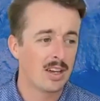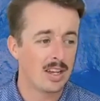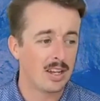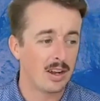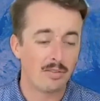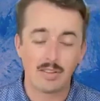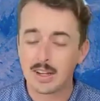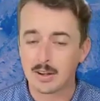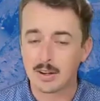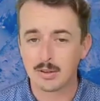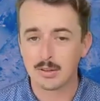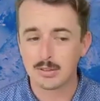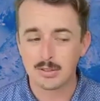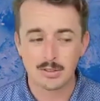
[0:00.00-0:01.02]
you know,
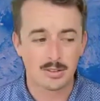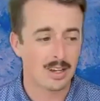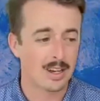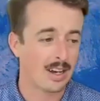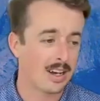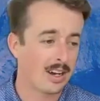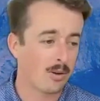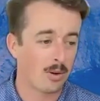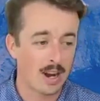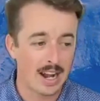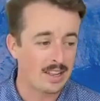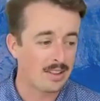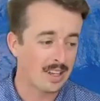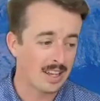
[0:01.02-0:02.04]
vehicles uh, or
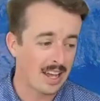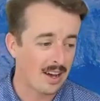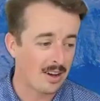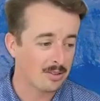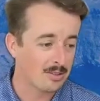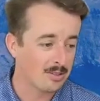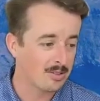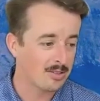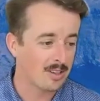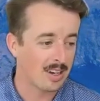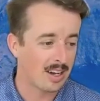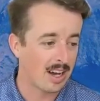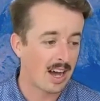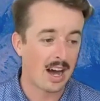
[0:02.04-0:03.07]
anything else,
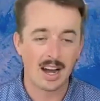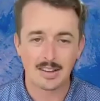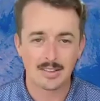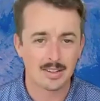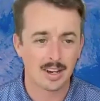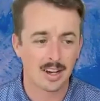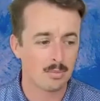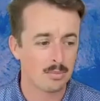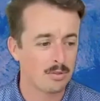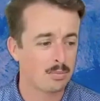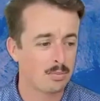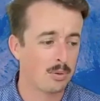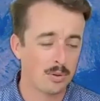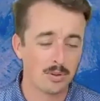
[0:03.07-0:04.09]
uh, hot
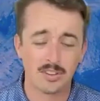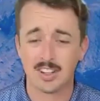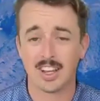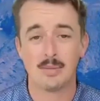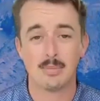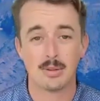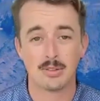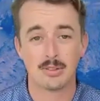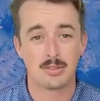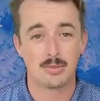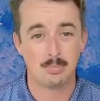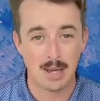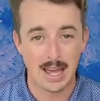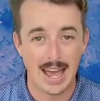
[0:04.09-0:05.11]
tubs, pool tables,
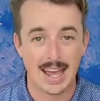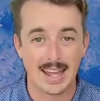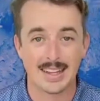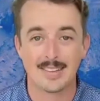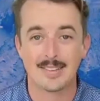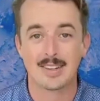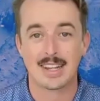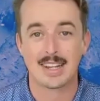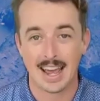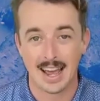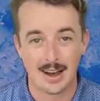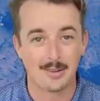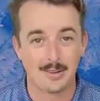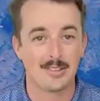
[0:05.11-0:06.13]
beds,
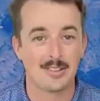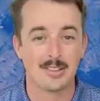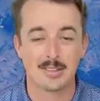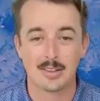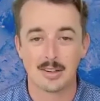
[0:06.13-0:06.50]
couches.